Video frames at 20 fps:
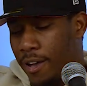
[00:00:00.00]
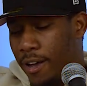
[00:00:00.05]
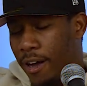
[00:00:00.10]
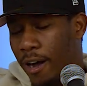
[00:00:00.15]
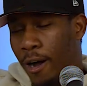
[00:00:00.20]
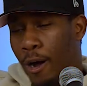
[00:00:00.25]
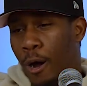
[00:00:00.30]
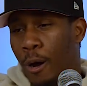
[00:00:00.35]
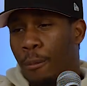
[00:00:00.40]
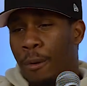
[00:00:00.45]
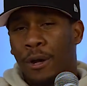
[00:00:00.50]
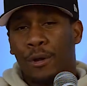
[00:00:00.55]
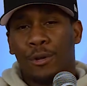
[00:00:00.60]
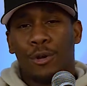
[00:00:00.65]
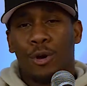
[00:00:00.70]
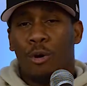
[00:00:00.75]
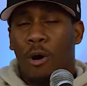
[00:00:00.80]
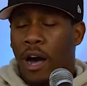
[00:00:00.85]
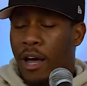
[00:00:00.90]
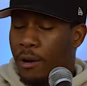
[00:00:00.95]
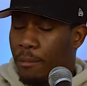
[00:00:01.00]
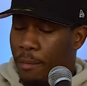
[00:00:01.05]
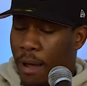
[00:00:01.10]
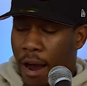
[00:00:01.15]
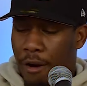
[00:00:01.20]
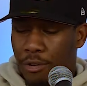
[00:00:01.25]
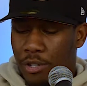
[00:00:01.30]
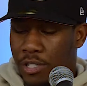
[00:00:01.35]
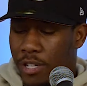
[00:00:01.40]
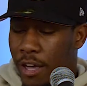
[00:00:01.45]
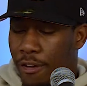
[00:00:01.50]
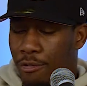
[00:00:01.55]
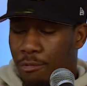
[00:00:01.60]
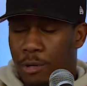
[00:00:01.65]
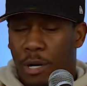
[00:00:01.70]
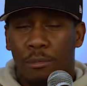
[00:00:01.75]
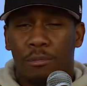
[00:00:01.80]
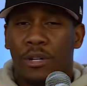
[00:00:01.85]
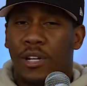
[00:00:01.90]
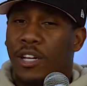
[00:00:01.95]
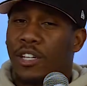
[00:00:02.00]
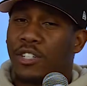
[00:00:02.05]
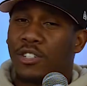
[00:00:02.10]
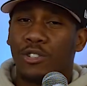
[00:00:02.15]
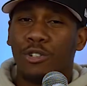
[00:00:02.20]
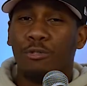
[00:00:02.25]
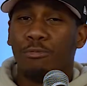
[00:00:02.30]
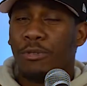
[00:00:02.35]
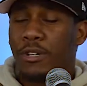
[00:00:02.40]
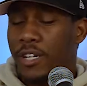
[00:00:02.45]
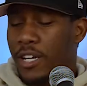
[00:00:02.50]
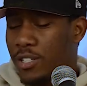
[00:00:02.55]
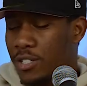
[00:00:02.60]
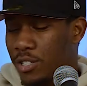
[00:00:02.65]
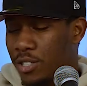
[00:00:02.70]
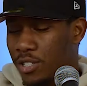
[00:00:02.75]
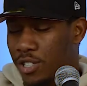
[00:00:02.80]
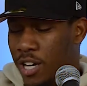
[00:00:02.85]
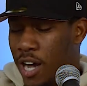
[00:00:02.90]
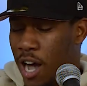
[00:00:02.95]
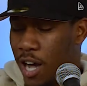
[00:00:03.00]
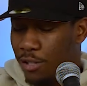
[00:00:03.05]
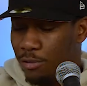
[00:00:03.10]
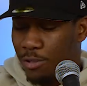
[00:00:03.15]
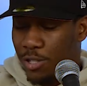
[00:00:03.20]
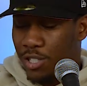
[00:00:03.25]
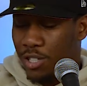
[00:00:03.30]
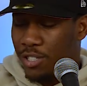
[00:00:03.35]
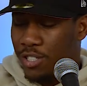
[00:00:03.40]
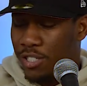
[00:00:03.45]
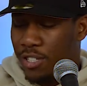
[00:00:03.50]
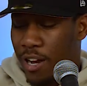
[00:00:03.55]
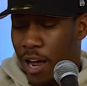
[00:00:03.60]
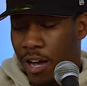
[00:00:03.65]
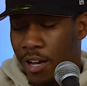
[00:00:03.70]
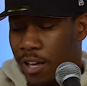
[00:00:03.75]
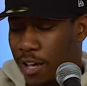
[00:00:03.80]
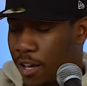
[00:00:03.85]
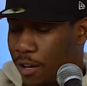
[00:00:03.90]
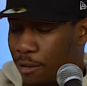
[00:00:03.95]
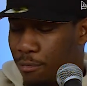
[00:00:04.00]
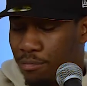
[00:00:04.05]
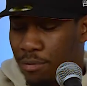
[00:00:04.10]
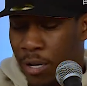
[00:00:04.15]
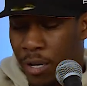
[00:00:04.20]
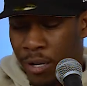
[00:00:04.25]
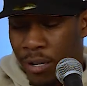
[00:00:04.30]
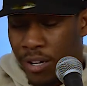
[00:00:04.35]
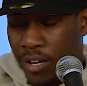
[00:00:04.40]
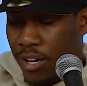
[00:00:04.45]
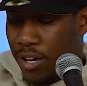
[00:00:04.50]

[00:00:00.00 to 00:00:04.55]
I don't know why the Mavericks gave him up, but they stupid. They took Josh Richardson. I can't complain.